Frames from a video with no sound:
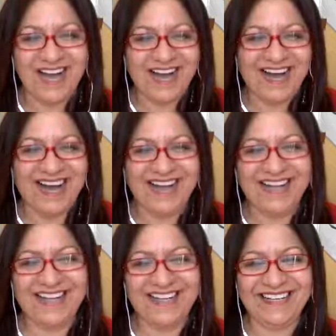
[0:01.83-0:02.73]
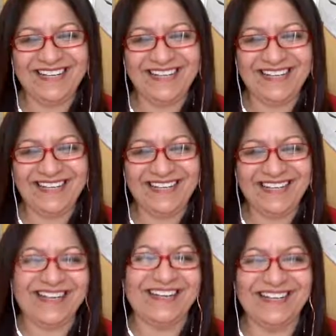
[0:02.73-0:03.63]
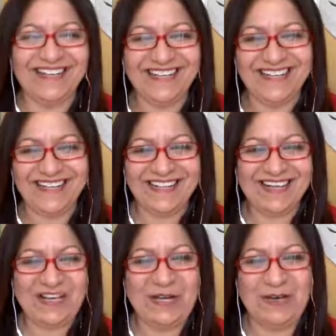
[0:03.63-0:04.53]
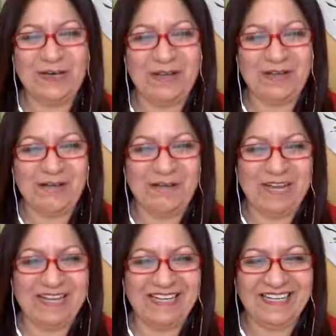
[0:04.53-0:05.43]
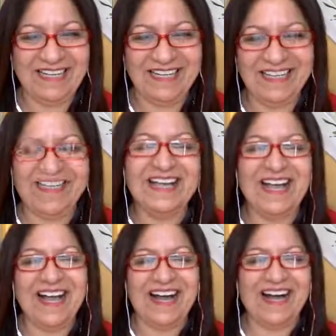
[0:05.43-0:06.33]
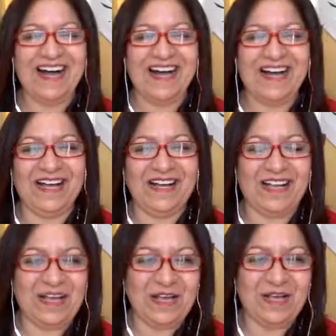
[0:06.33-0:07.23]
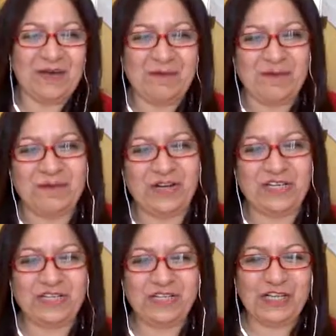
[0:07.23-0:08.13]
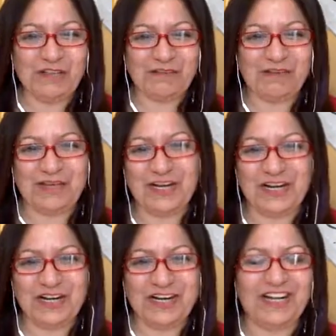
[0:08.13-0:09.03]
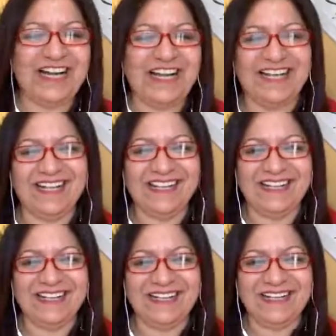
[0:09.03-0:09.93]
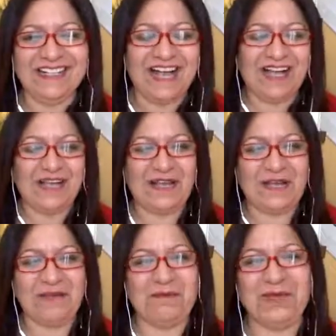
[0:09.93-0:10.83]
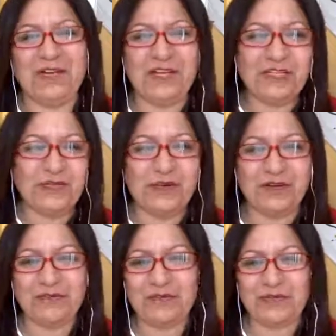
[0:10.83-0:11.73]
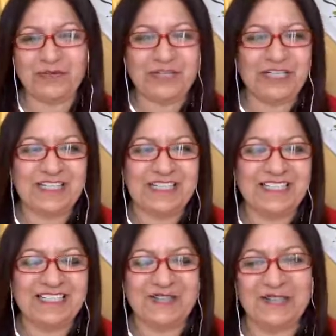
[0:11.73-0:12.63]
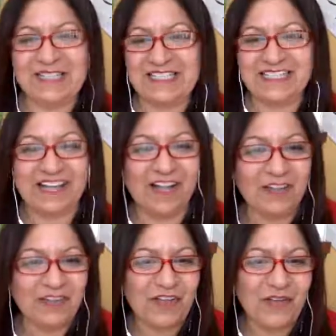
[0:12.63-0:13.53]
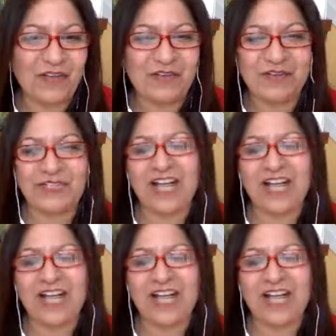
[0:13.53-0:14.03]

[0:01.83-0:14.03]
Hi, hello everybody. I am Rachel Kiefer and I am an integrative nutritionist, holistic health coach.